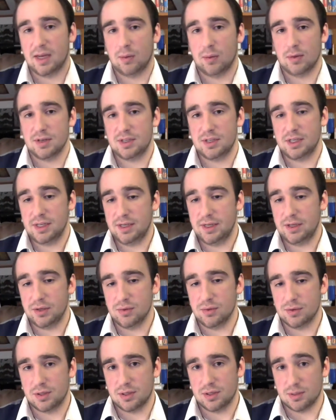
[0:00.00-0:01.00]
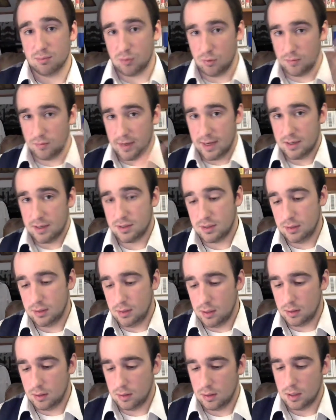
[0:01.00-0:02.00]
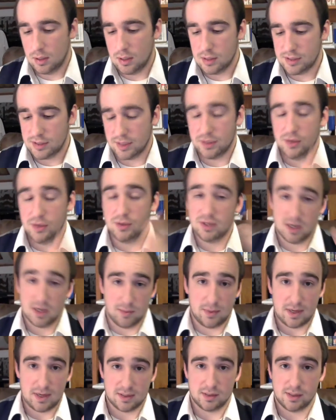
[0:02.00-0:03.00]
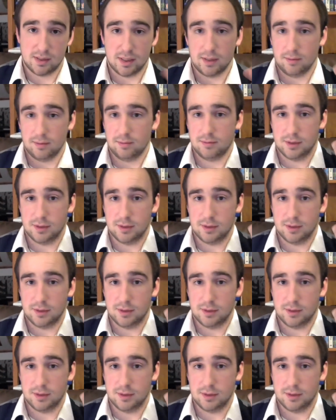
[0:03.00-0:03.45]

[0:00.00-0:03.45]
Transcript: and when she uses a move action, she can use Incapacitate.